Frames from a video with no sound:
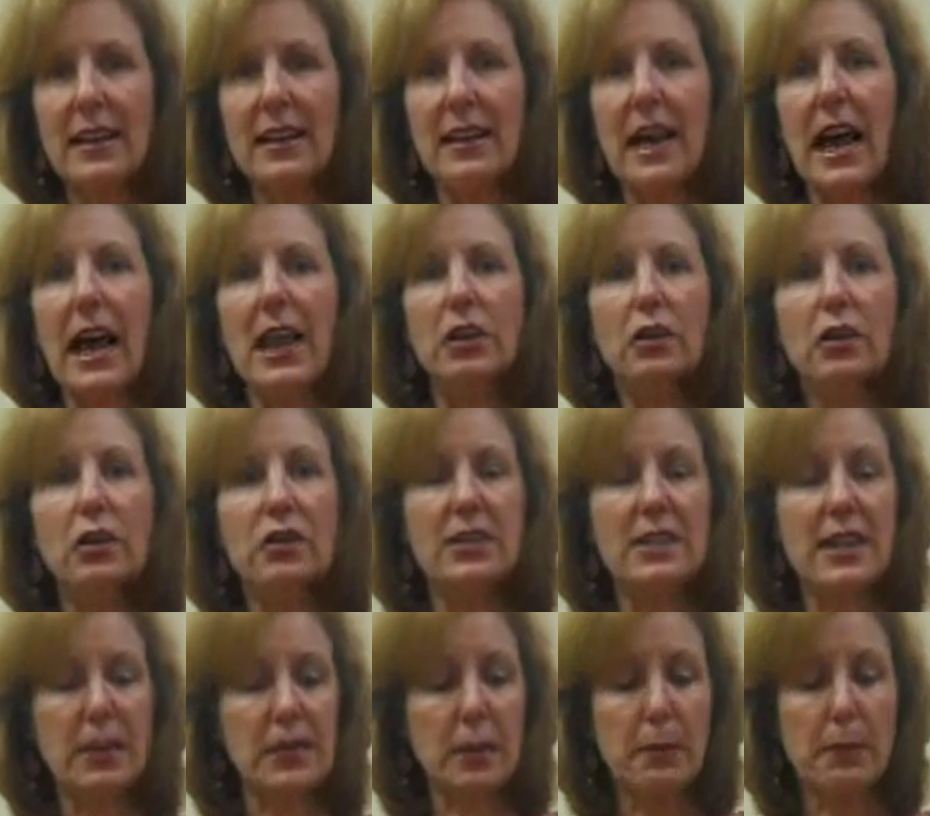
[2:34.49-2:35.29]
I
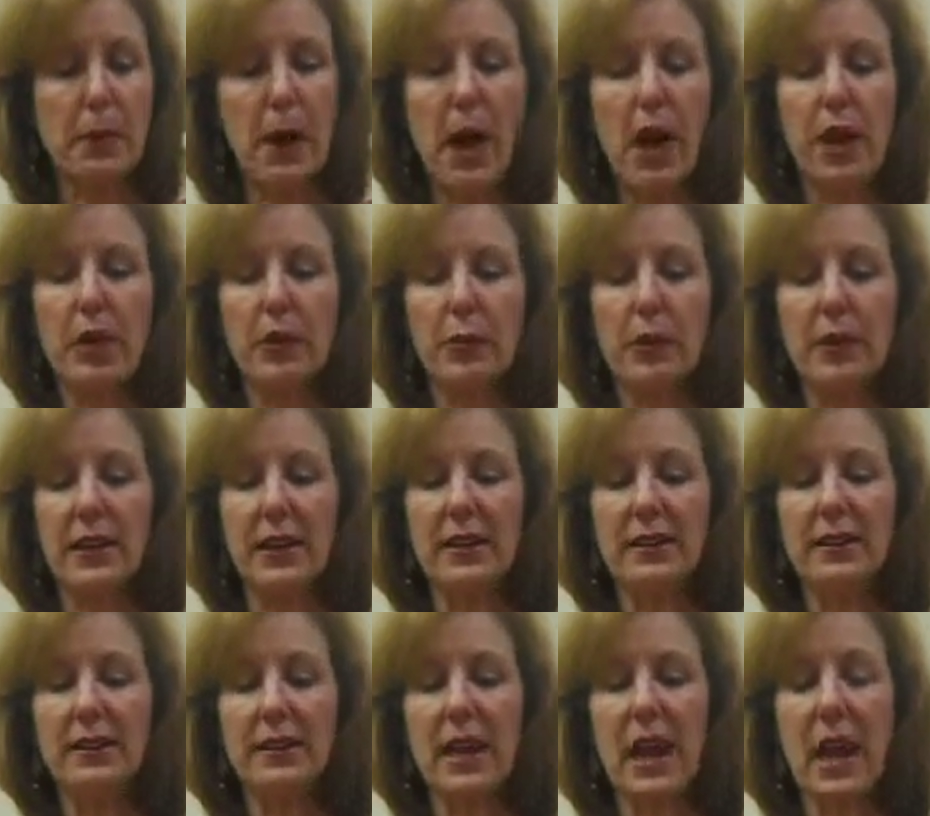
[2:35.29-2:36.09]
looked at the pottery.
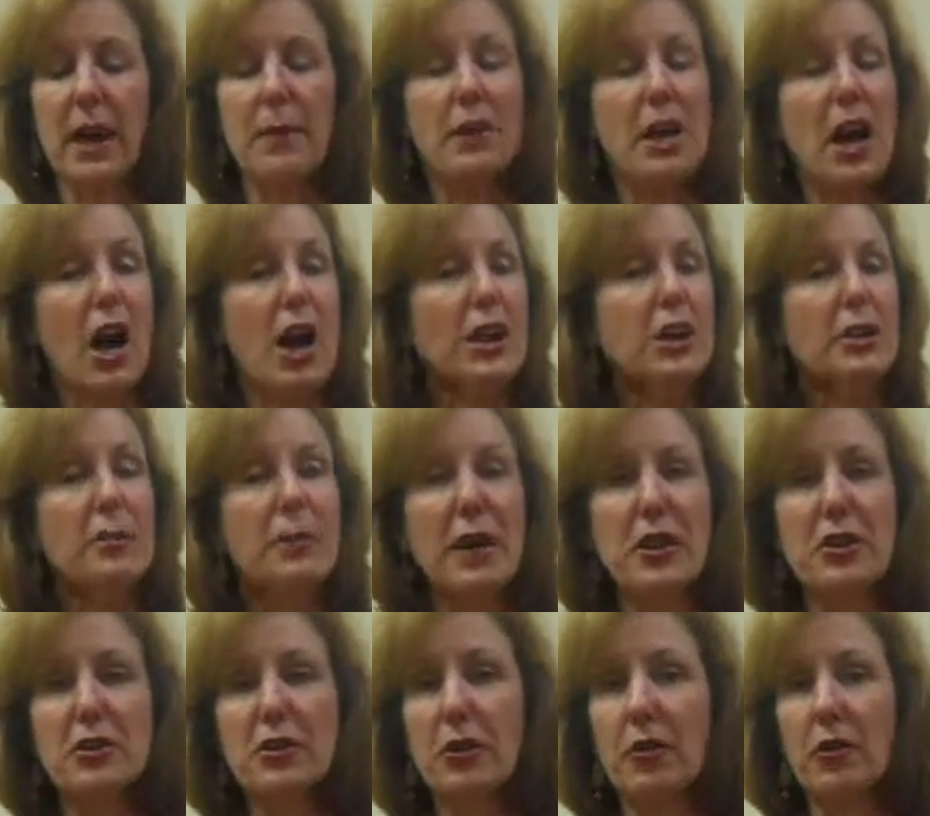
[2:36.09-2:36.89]
I'm an
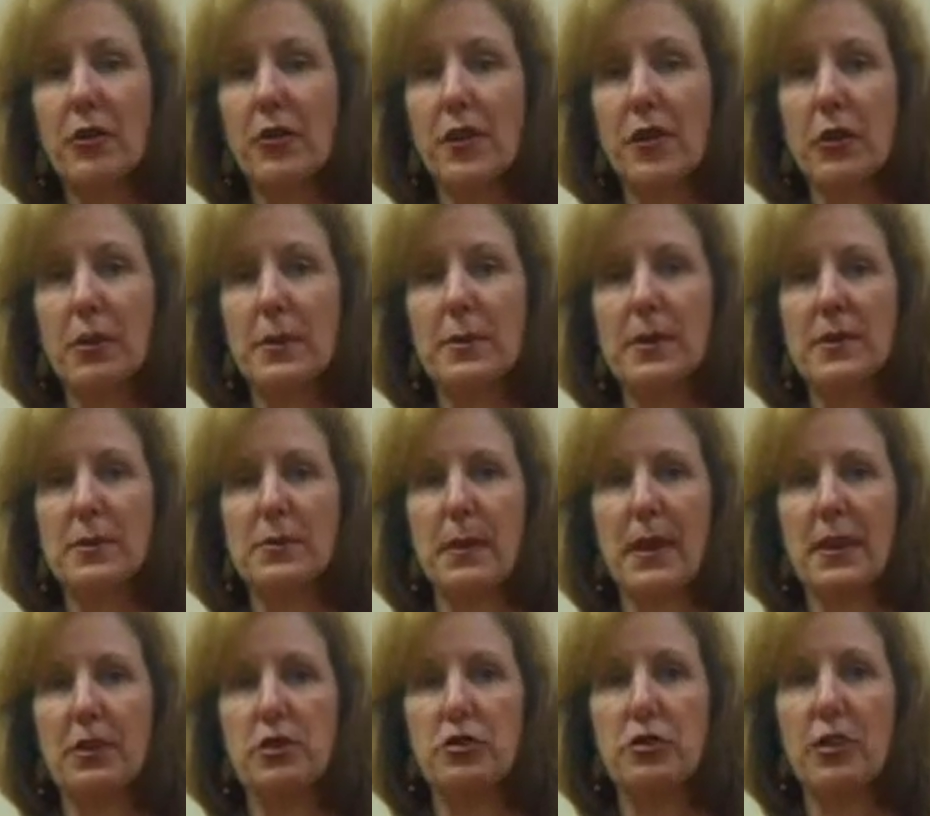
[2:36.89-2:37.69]
occupational therapist
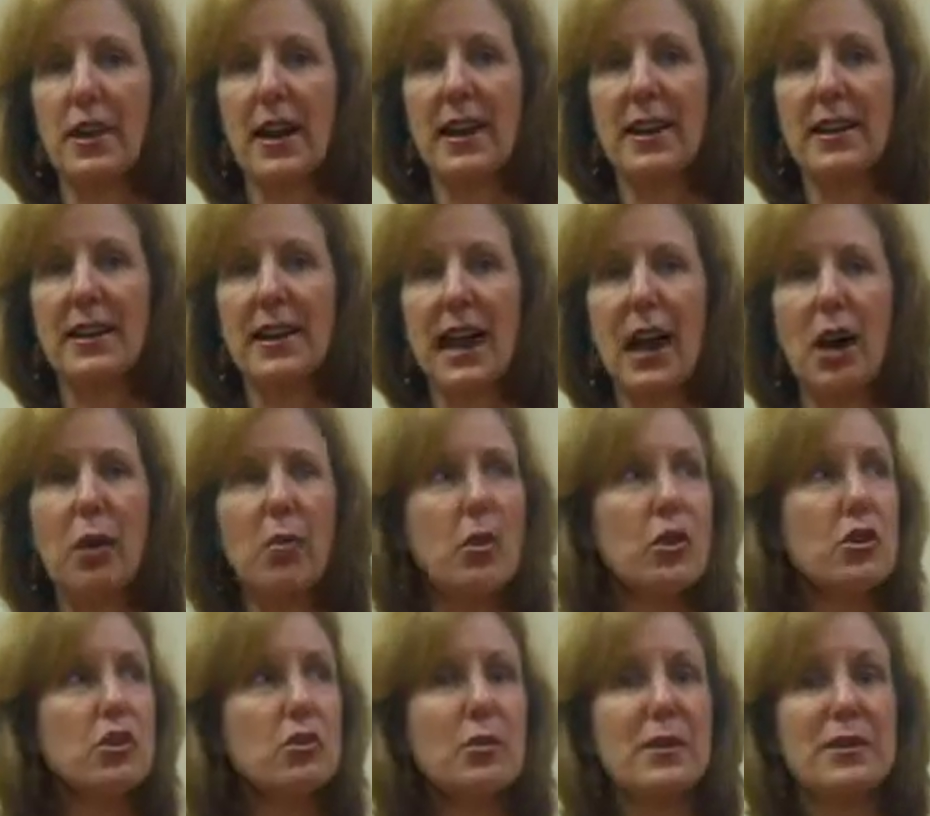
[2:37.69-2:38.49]
by trade. I
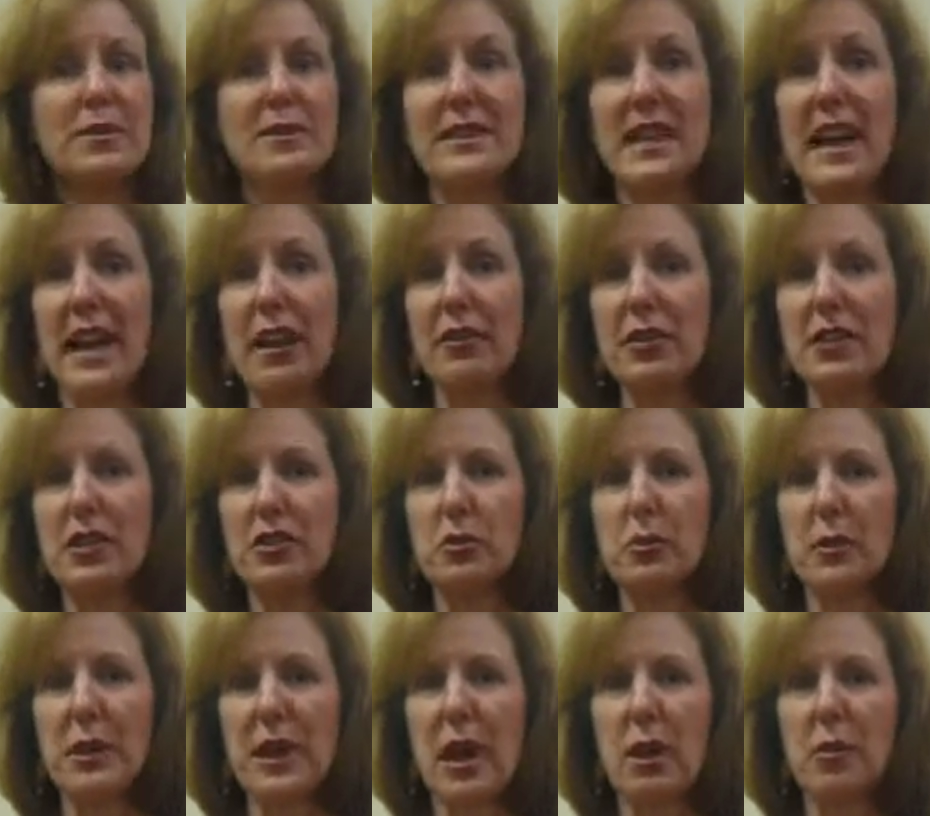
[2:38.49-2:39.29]
worked with Downies
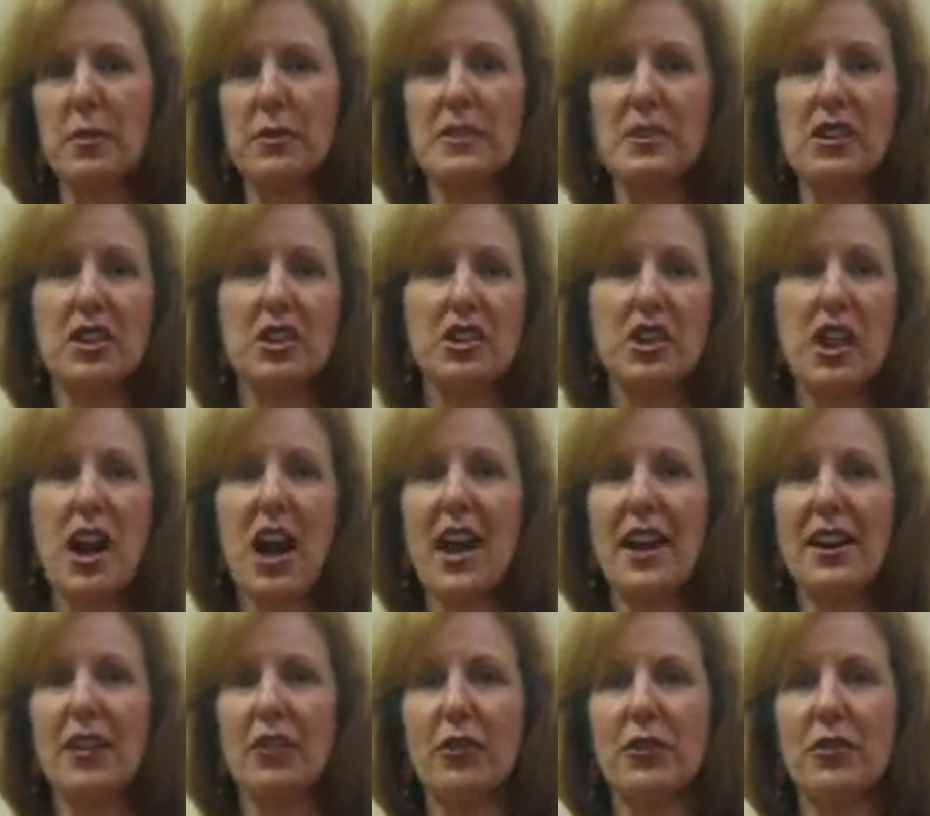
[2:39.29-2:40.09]
when I was a
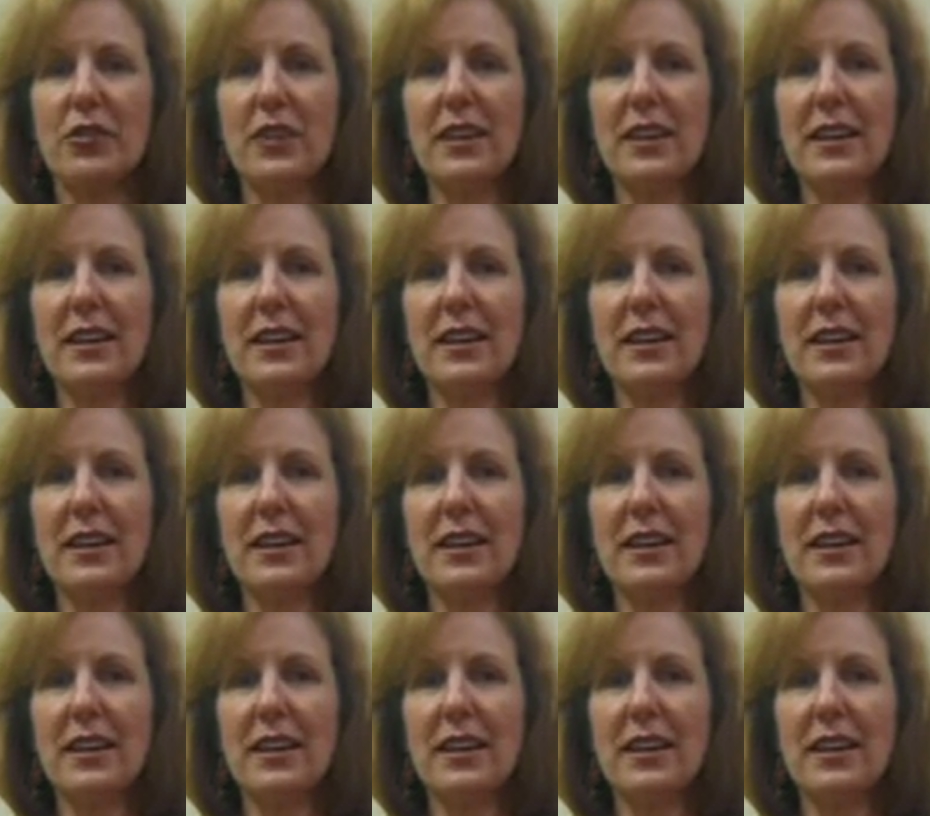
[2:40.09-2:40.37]
child.